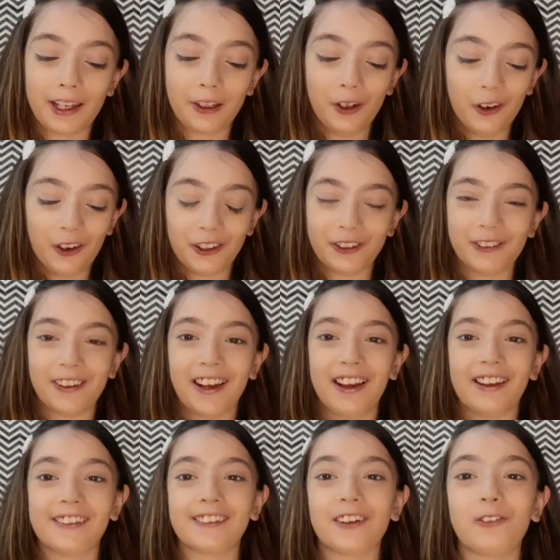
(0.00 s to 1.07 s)
god, you
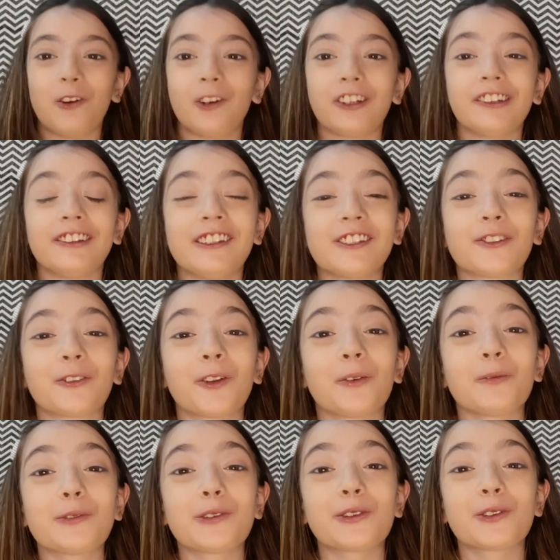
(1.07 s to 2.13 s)
guys, I wanted this from
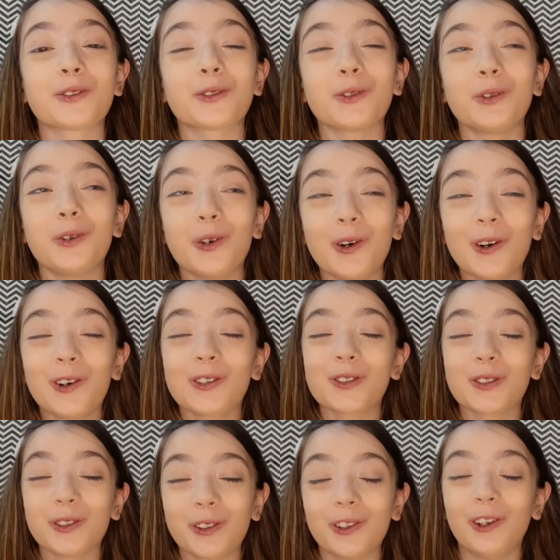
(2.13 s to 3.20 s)
so,
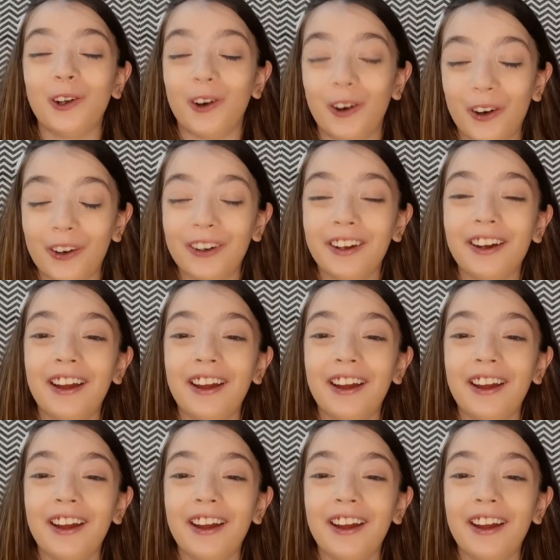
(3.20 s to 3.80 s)
so long.